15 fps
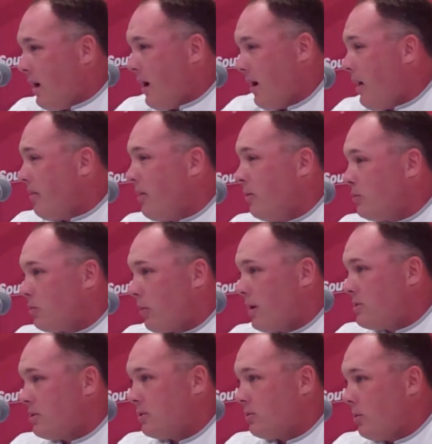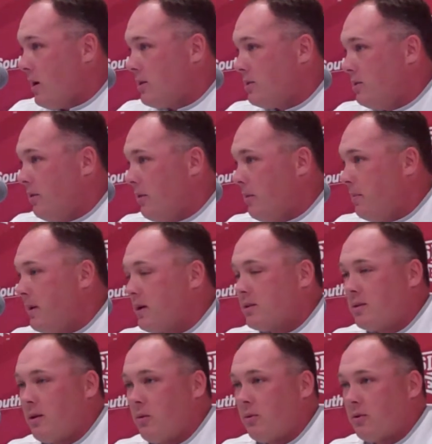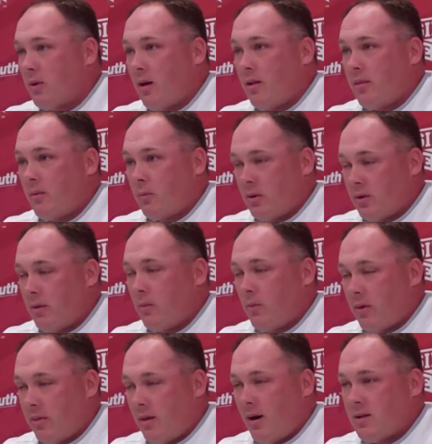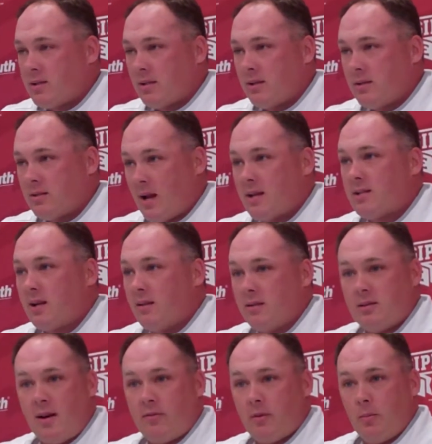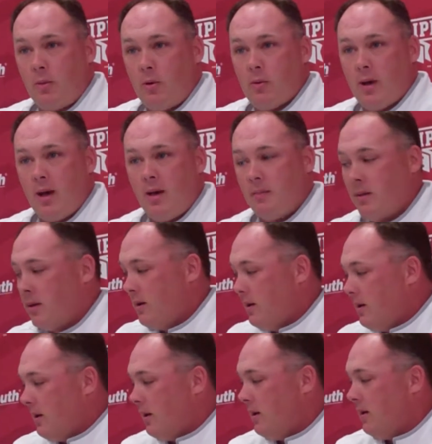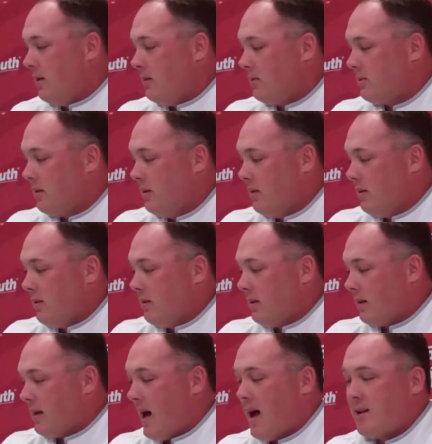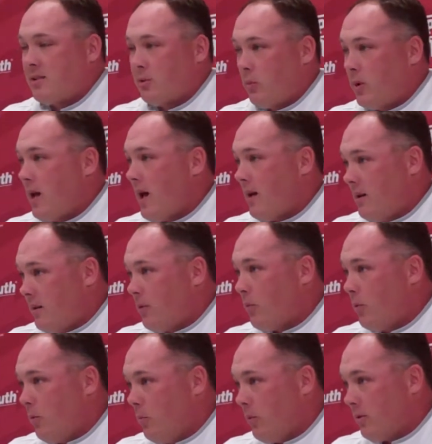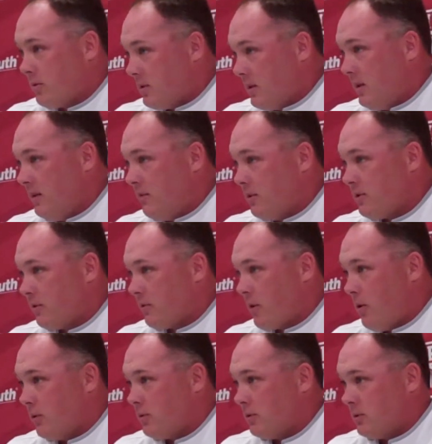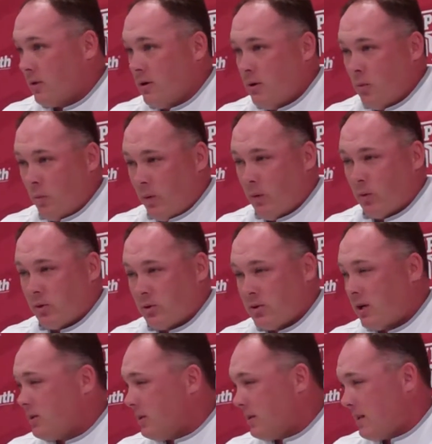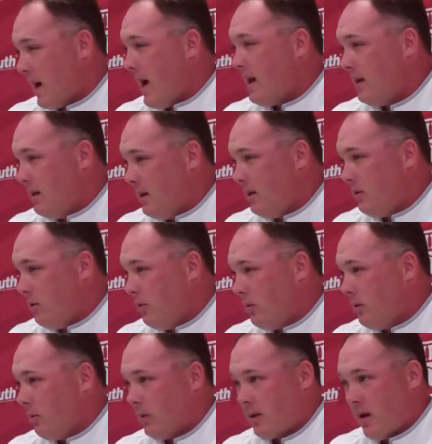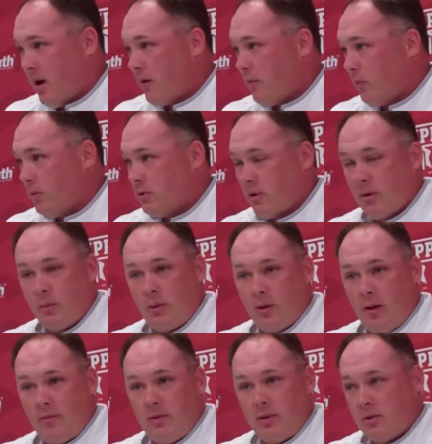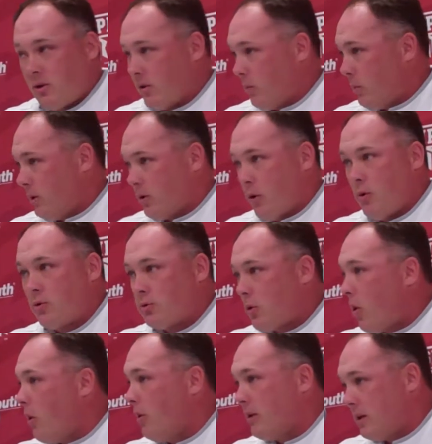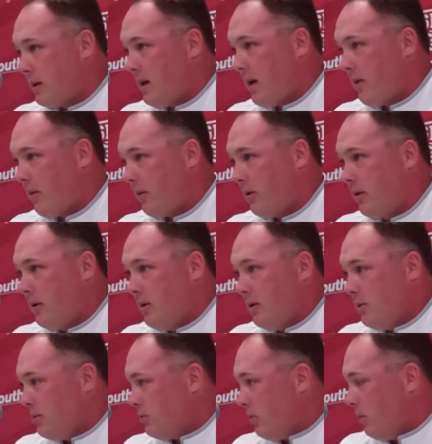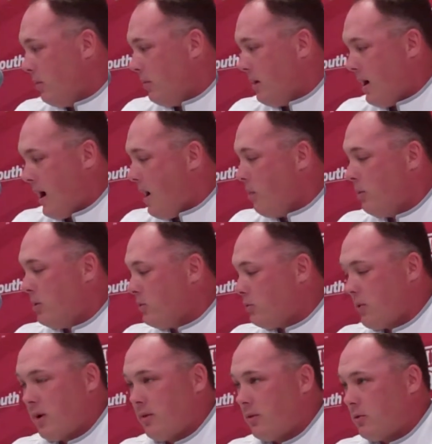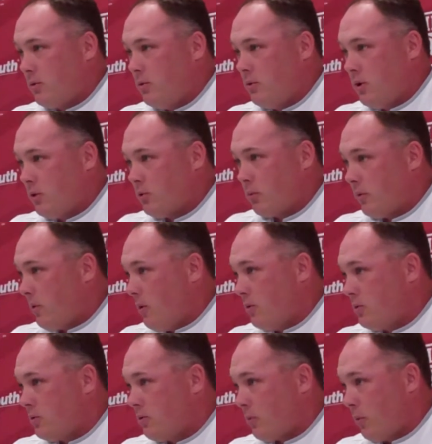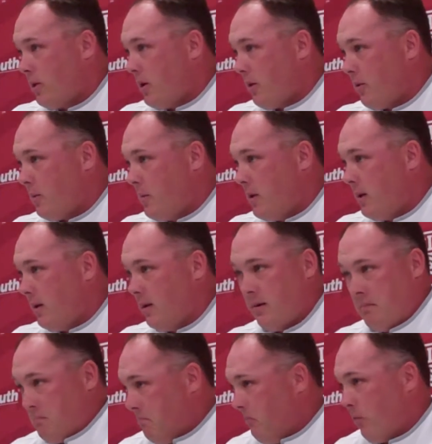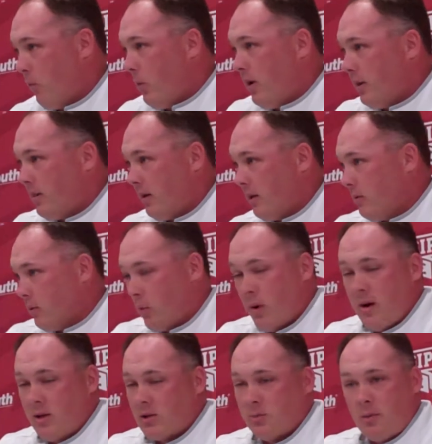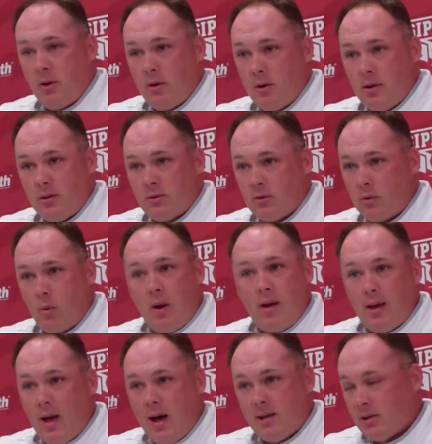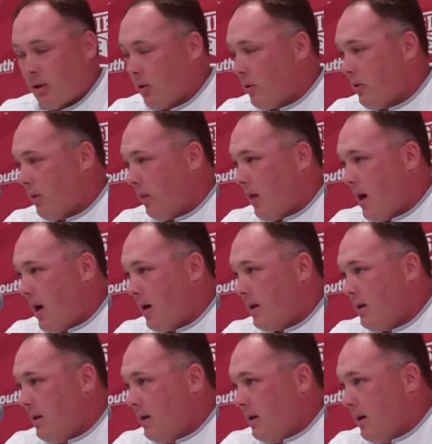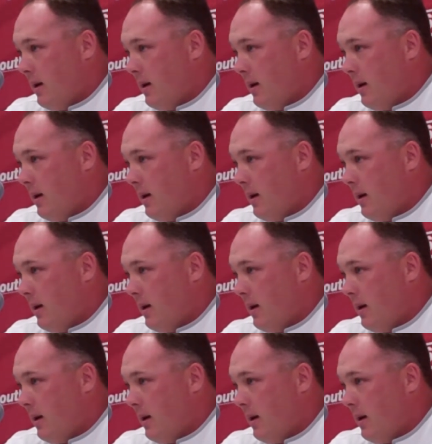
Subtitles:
I think it was a great situation. You know, the biggest thing with us is, and I said this after the bowl game, is the guys that we had in the room with us, the defensive coaches, we were such a tight-knit unit. We cared for each other. We loved each other. We coached hard together. So I wouldn't trade the 2 years with those three other men for anything. Great experience, great guys. I learned a lot.